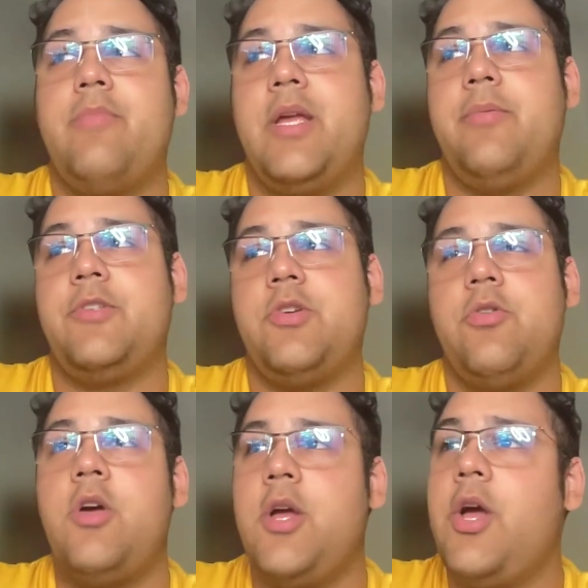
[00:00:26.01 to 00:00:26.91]
be able
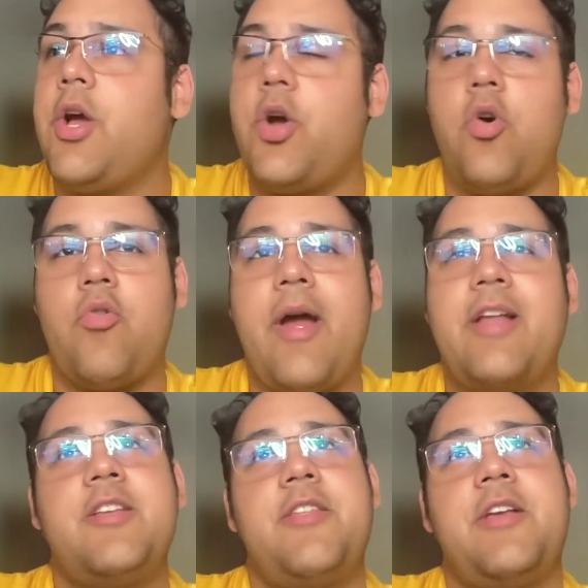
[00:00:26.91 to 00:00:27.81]
to go
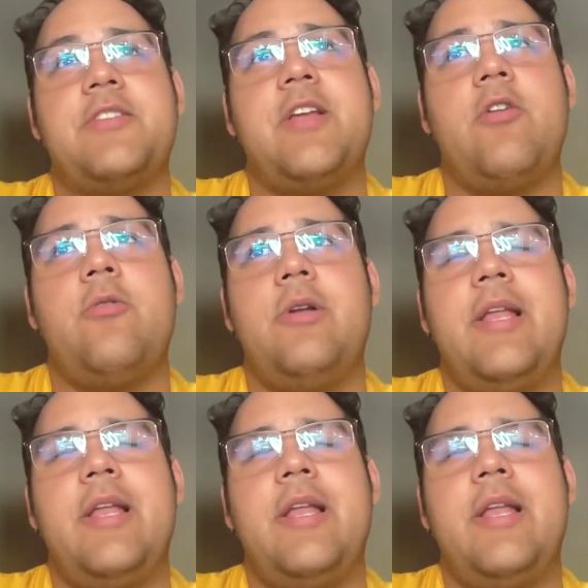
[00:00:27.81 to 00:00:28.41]
right to things now.